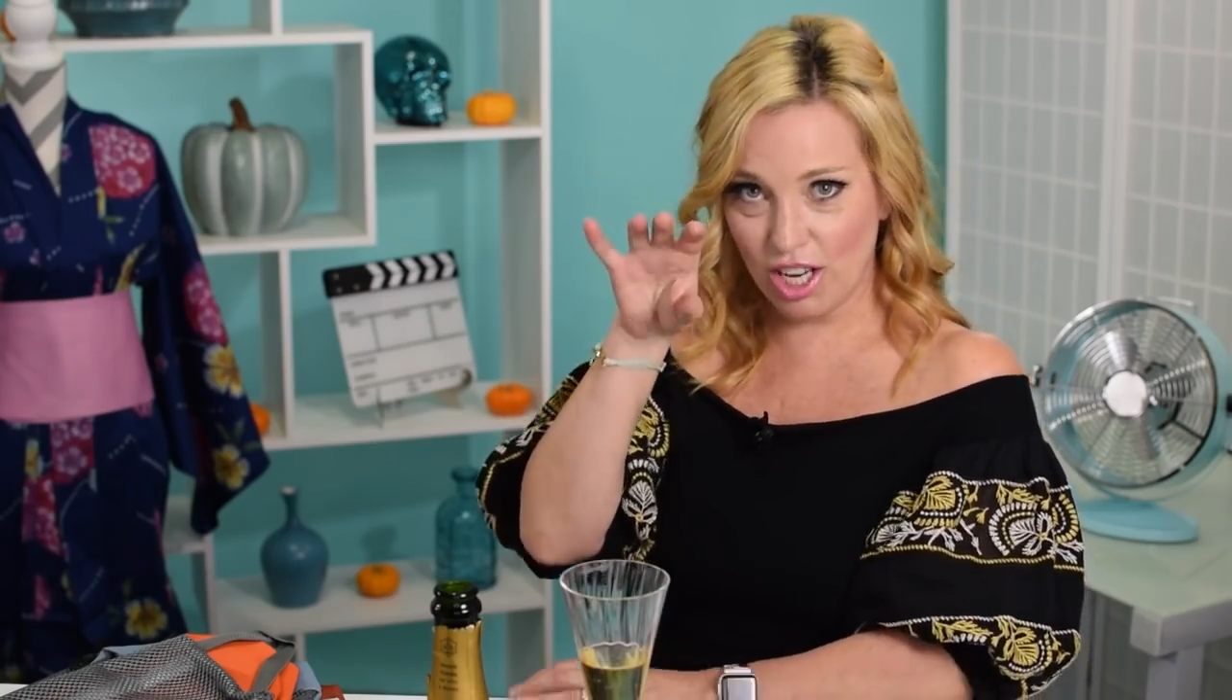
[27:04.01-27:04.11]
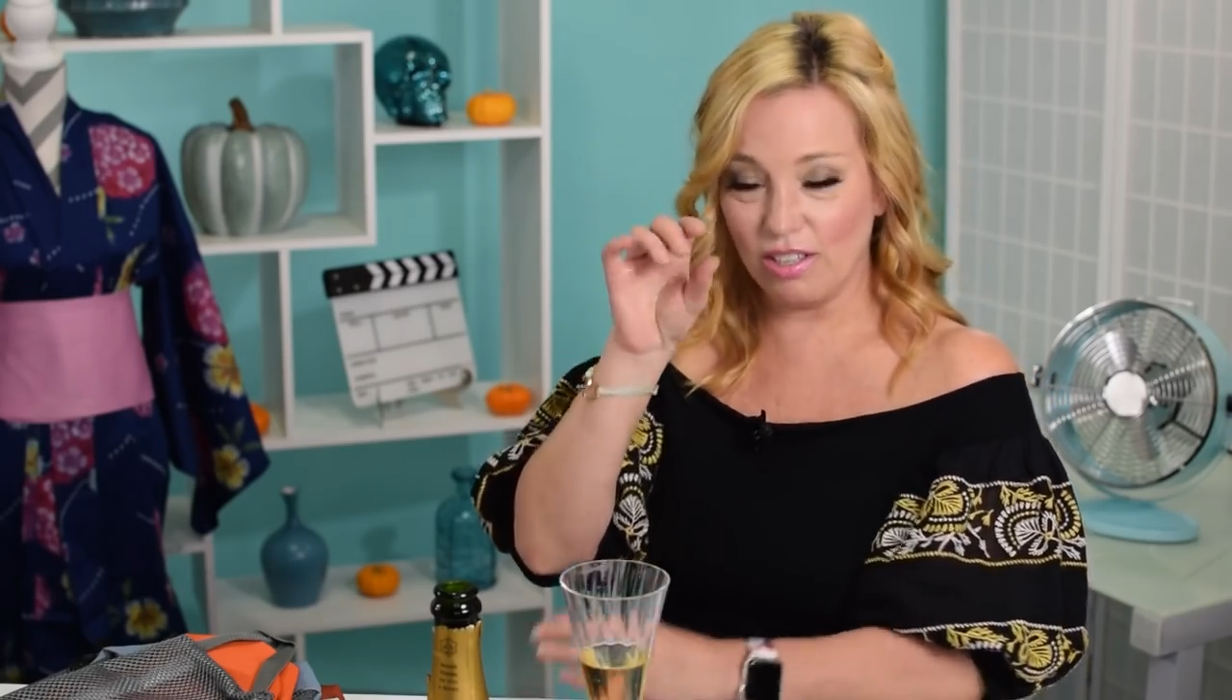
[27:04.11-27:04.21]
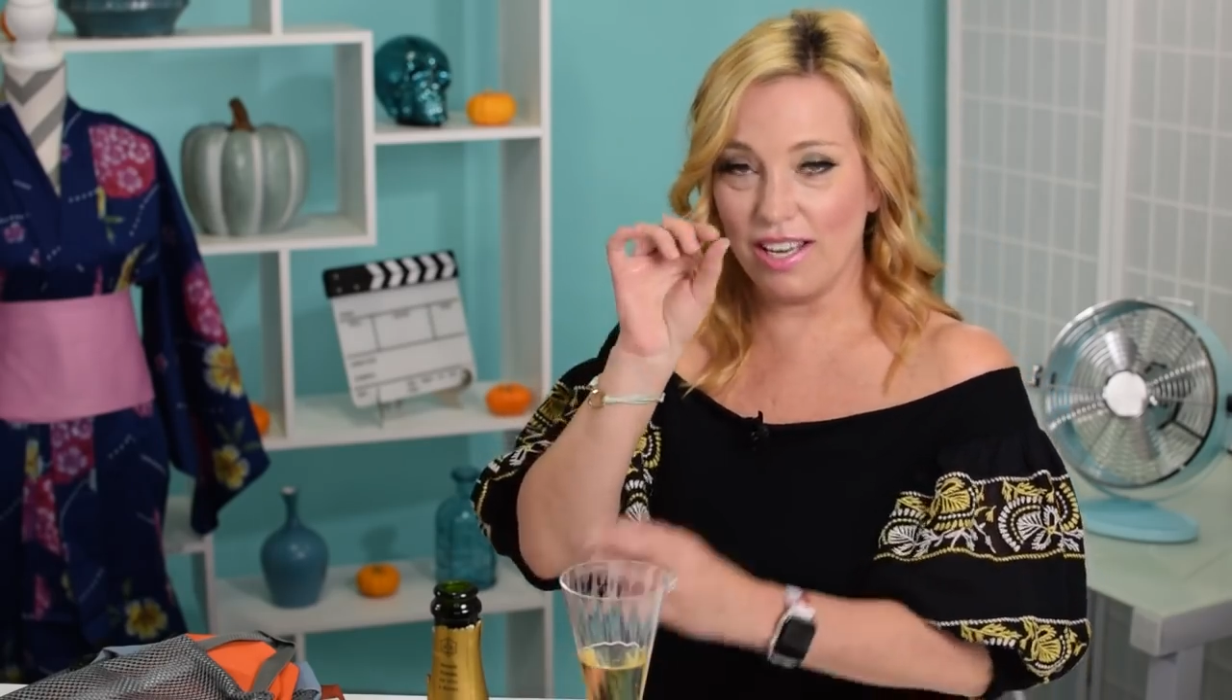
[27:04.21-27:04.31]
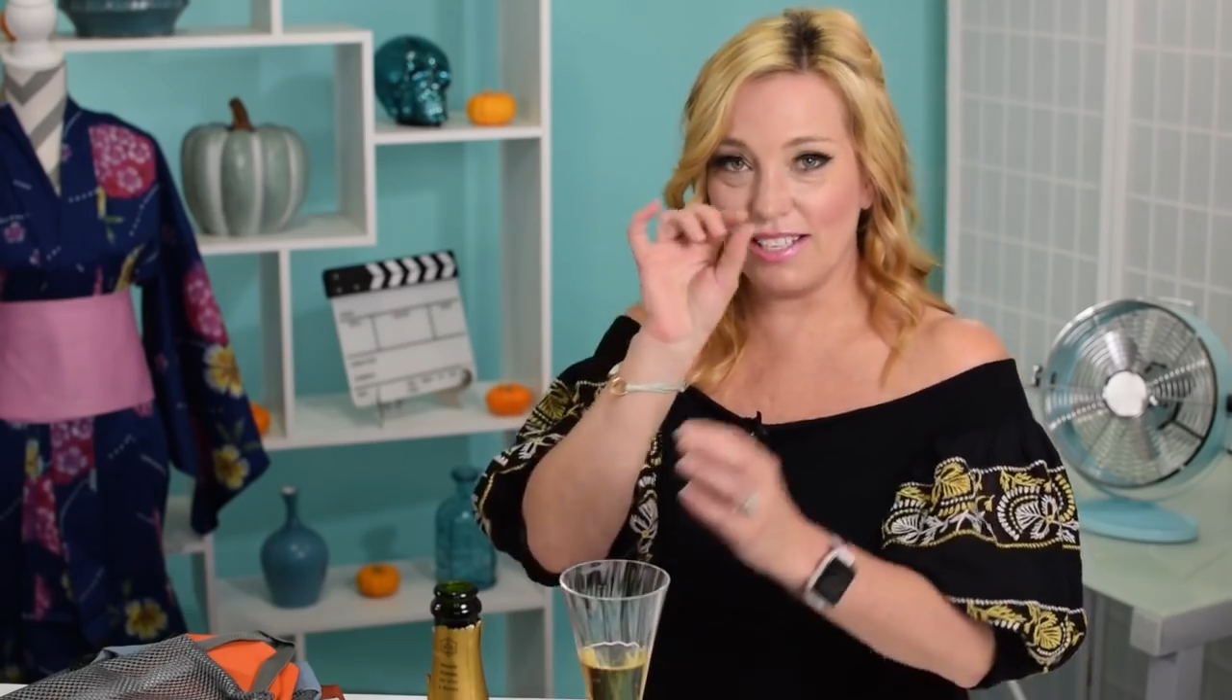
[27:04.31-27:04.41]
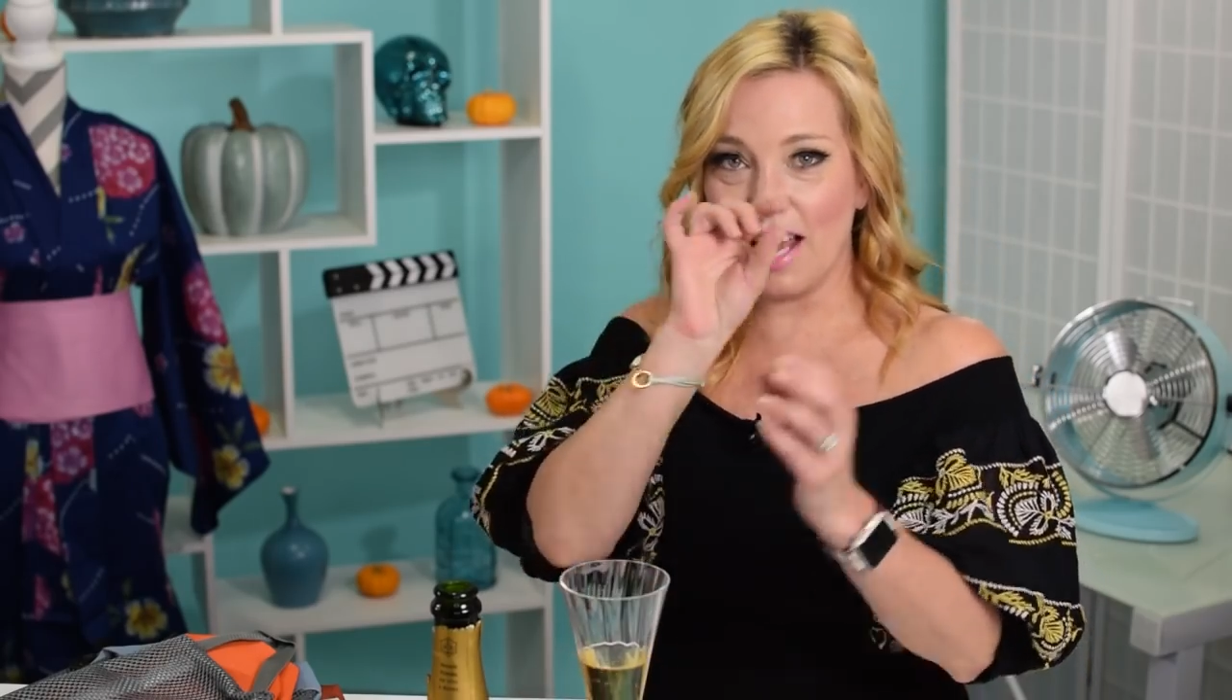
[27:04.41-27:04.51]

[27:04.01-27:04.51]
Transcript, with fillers: channel and